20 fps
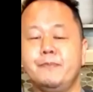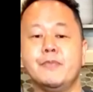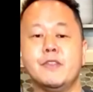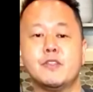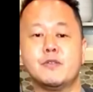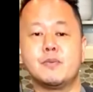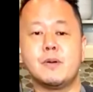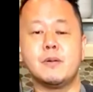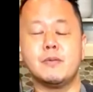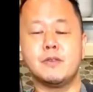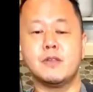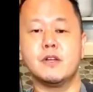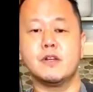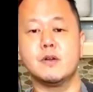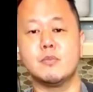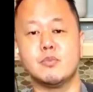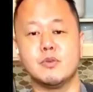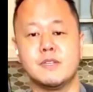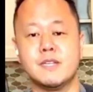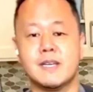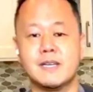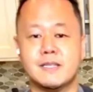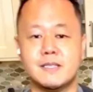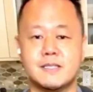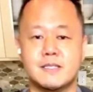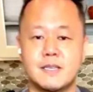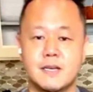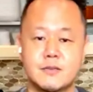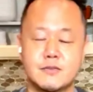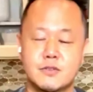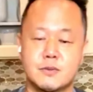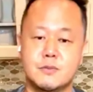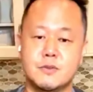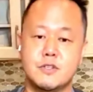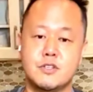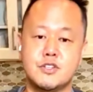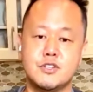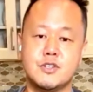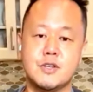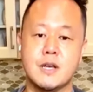It's probably there to protect itself, so I'm gonna
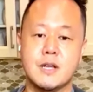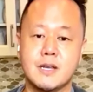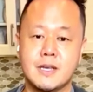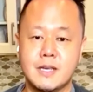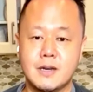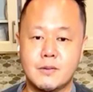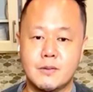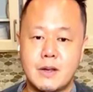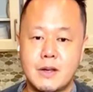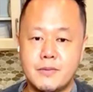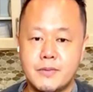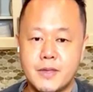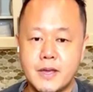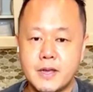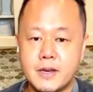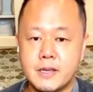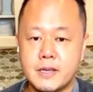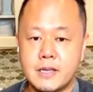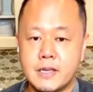teach you how to get around that.